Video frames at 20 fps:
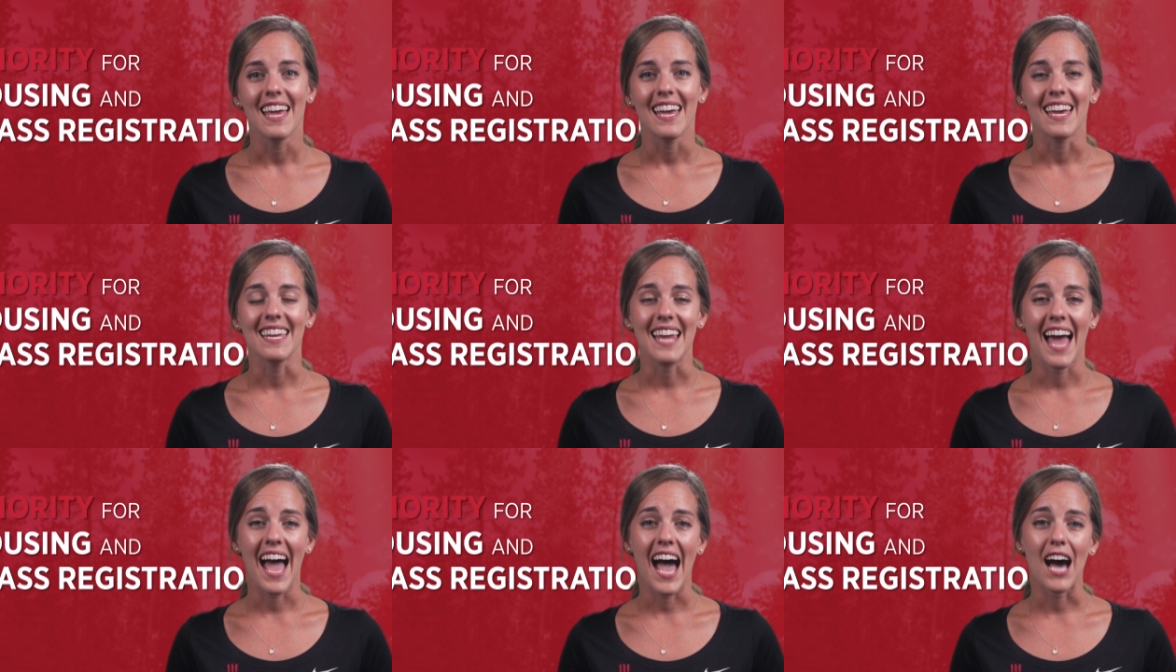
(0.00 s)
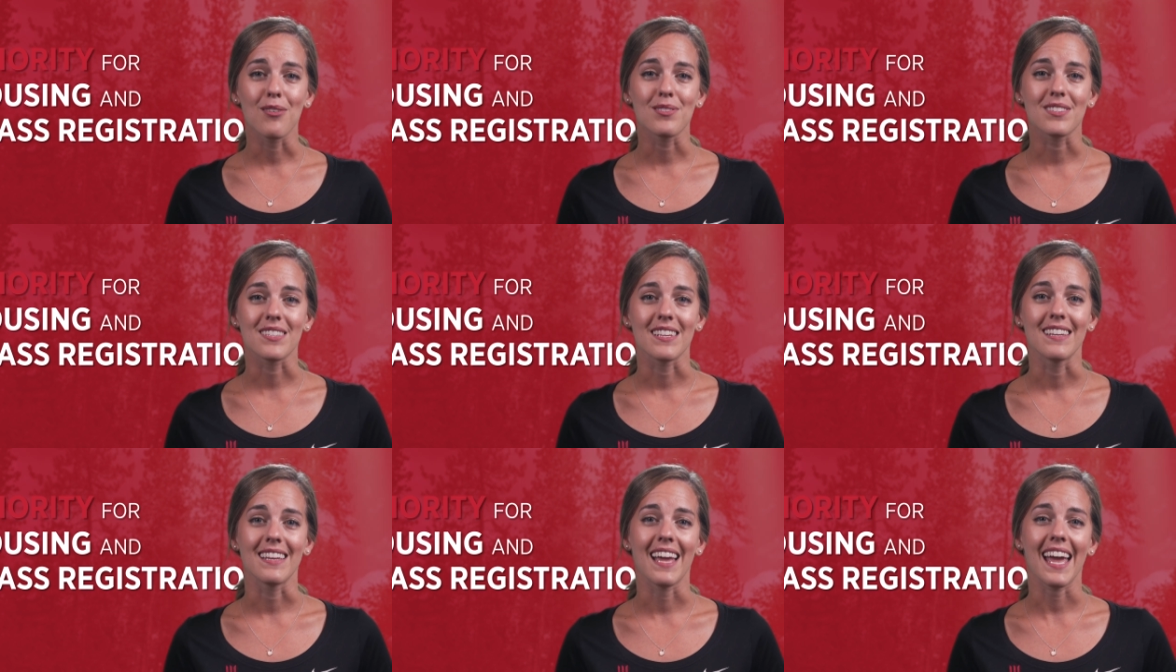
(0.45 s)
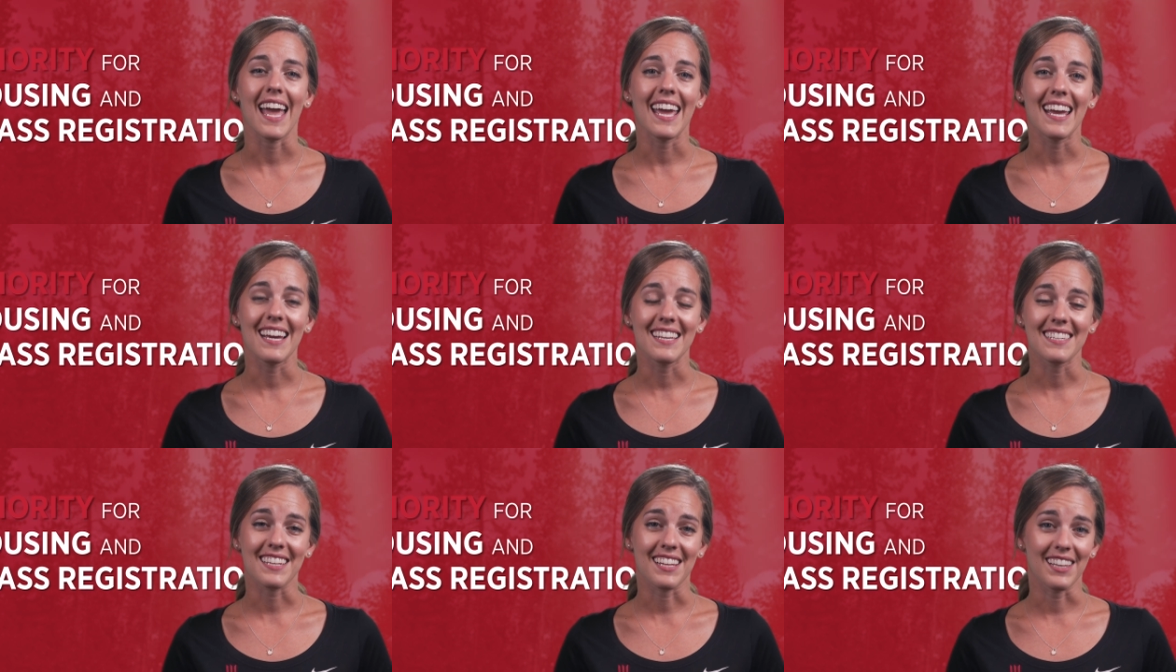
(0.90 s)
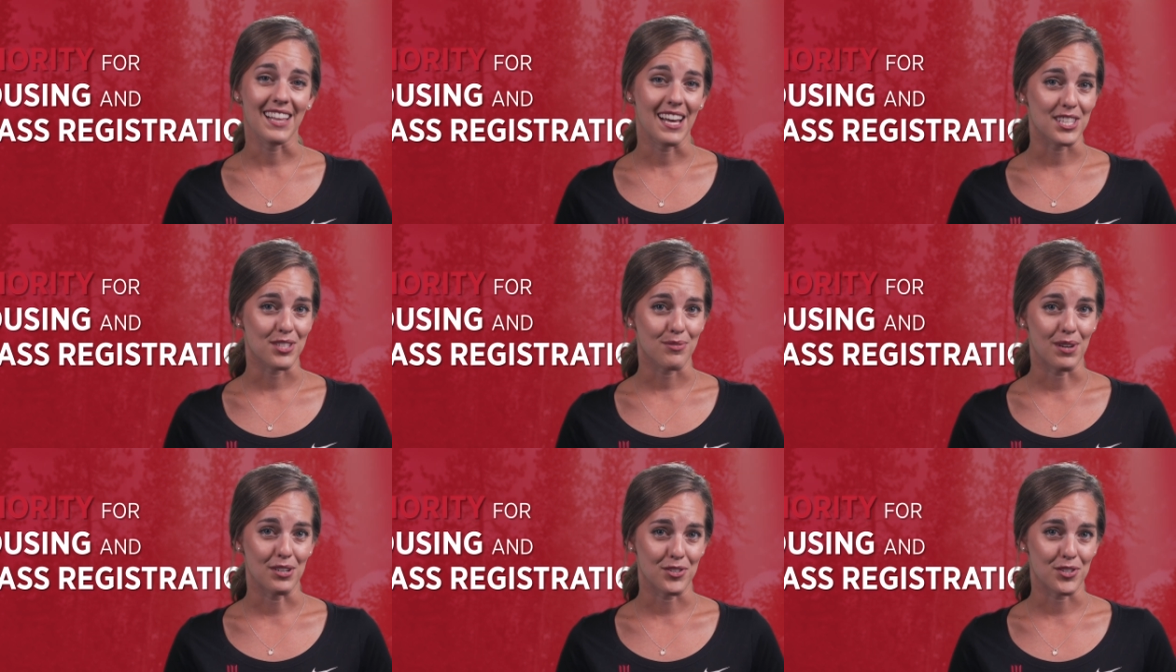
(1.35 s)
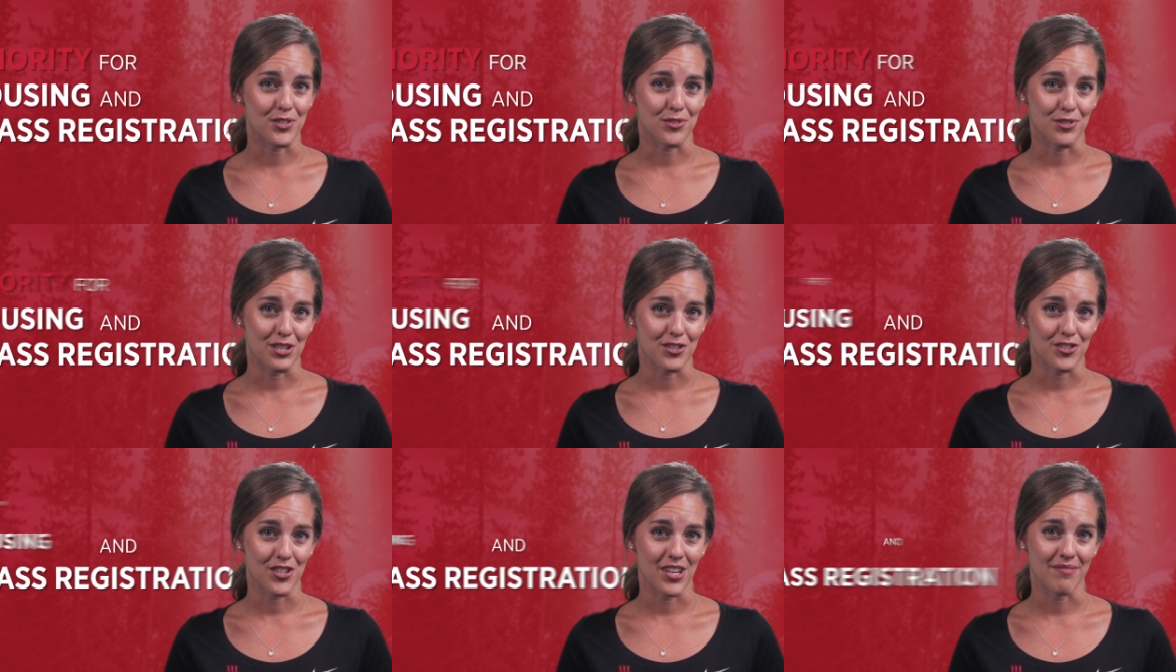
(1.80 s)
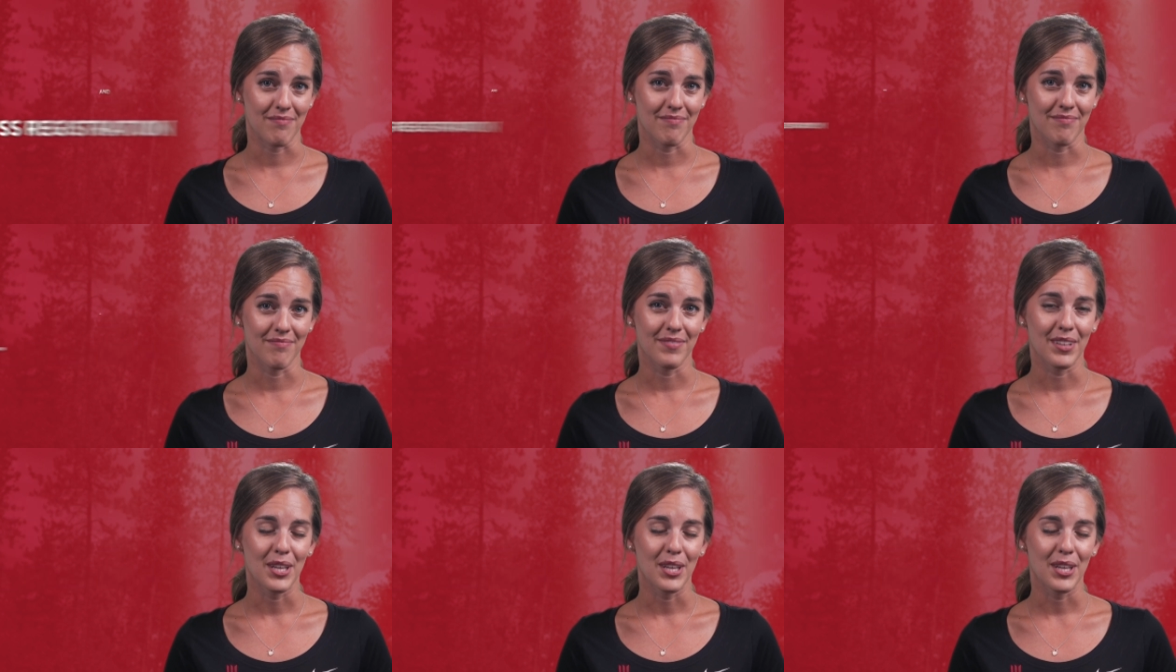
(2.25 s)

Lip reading: in housing and class registration.